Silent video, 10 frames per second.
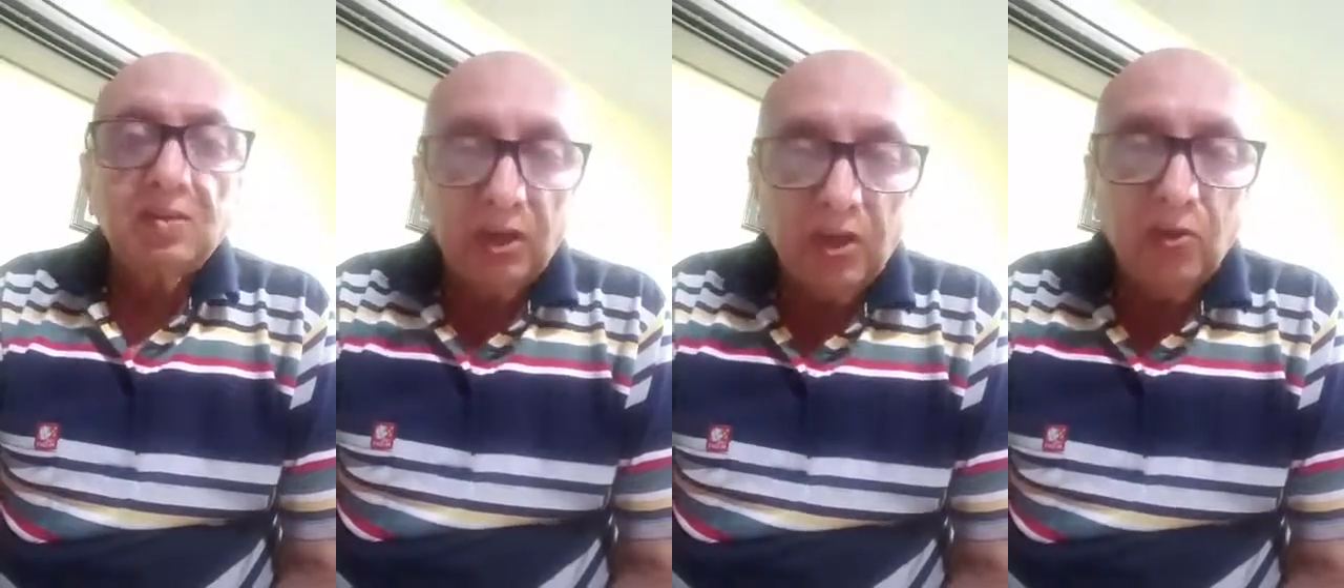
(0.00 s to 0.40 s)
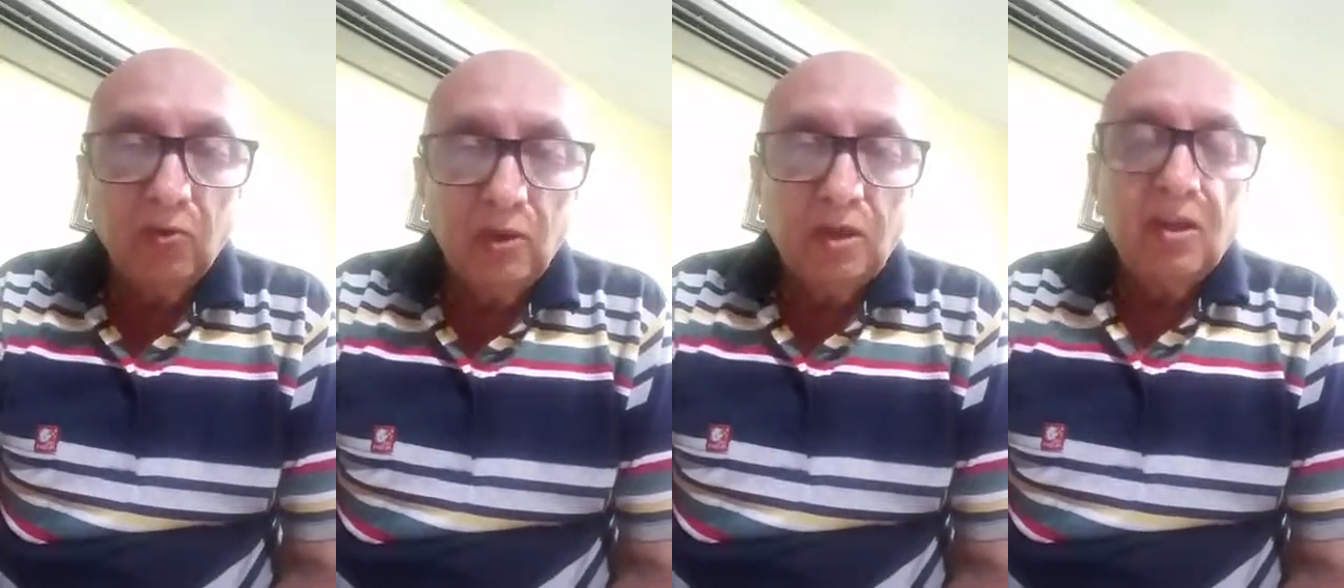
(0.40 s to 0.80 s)
Thank
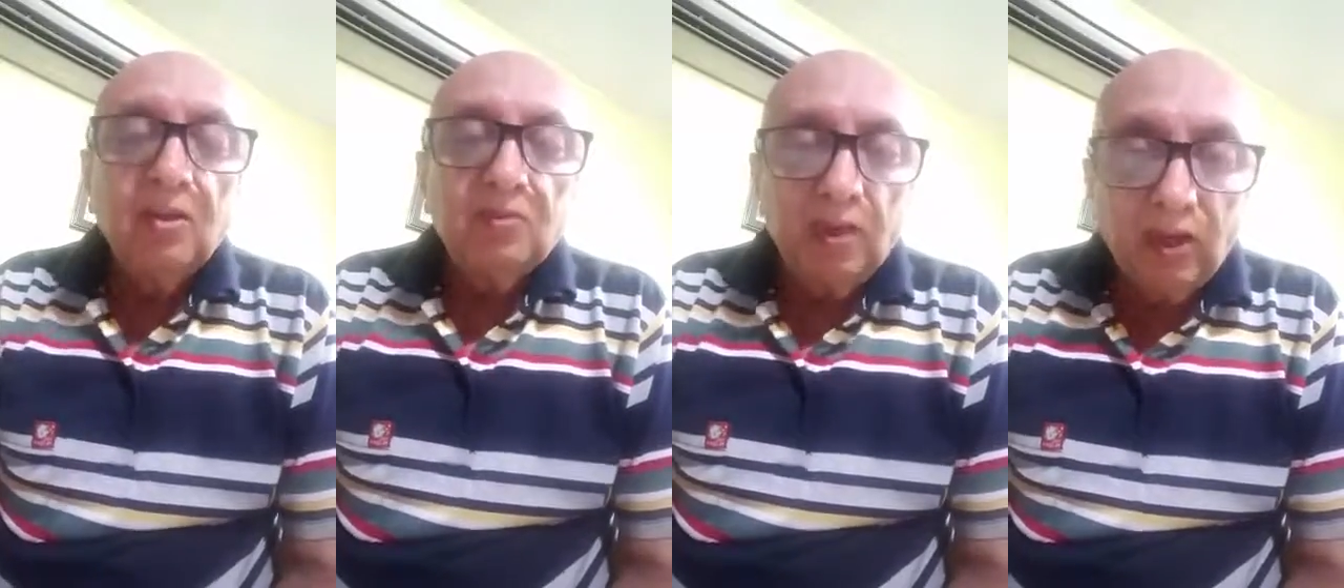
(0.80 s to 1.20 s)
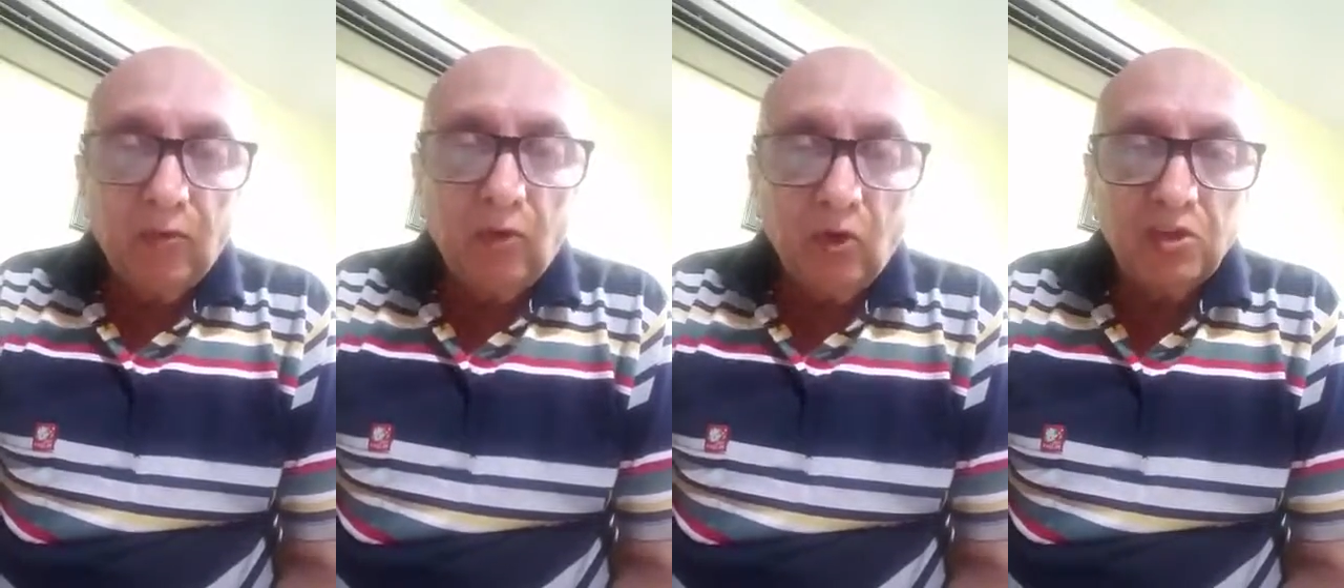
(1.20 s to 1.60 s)
you. Thank
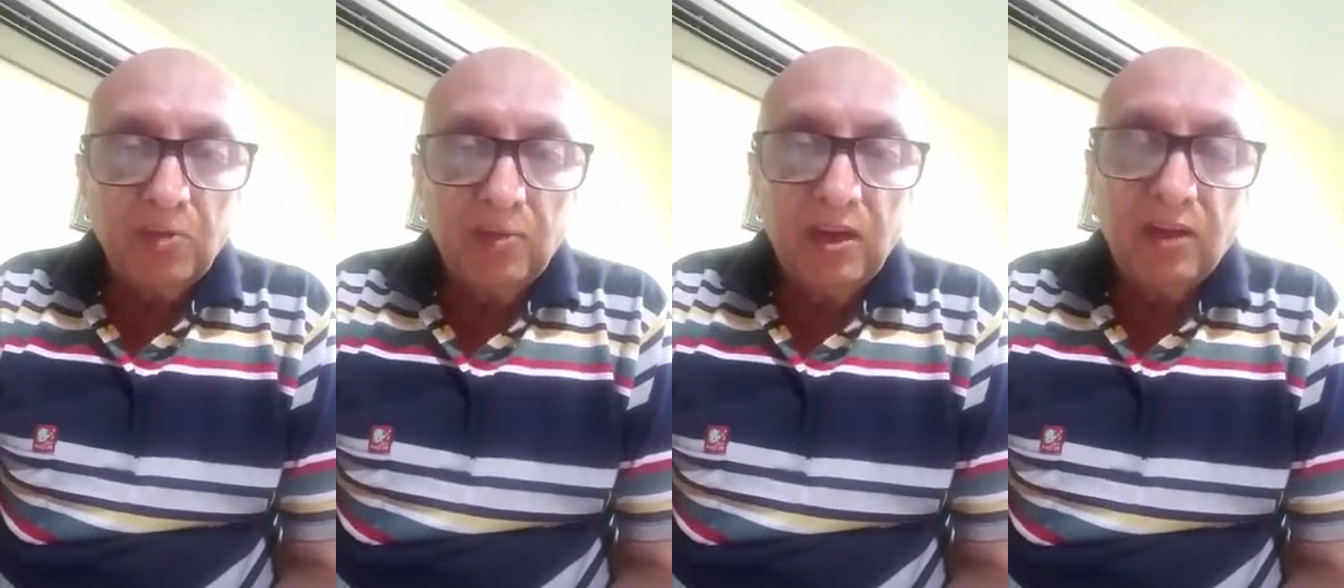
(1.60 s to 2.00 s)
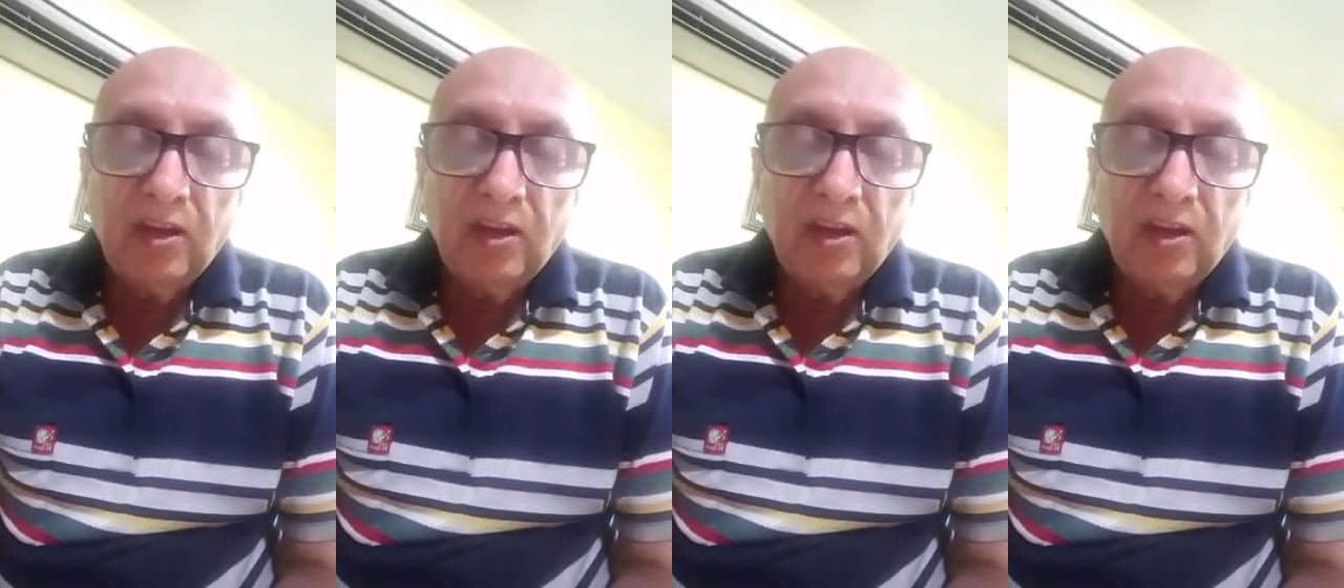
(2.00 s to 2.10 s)
you for watching me,